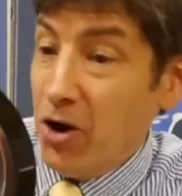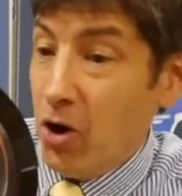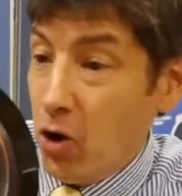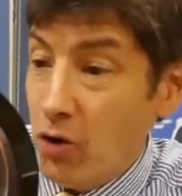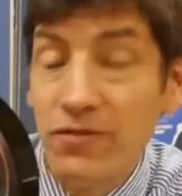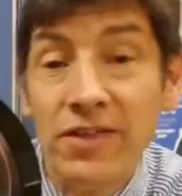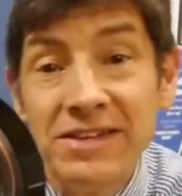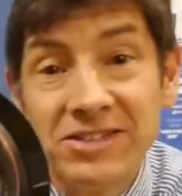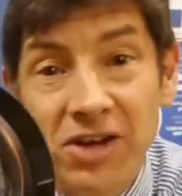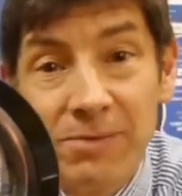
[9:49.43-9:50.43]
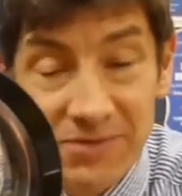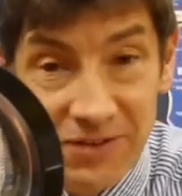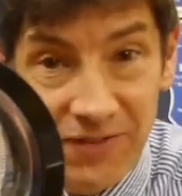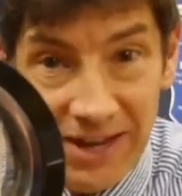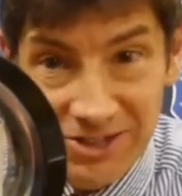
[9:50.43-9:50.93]
of these type of
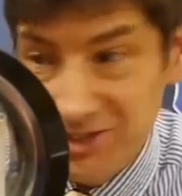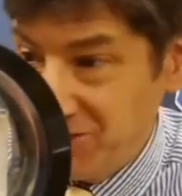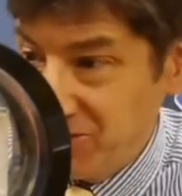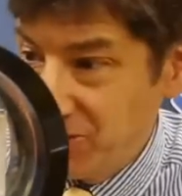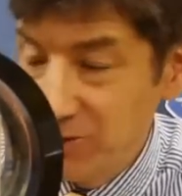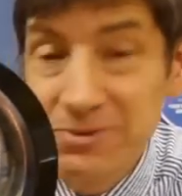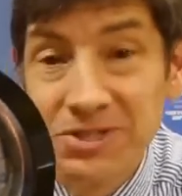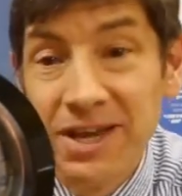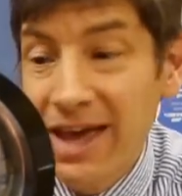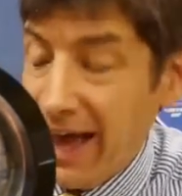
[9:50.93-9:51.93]
deflection tubes,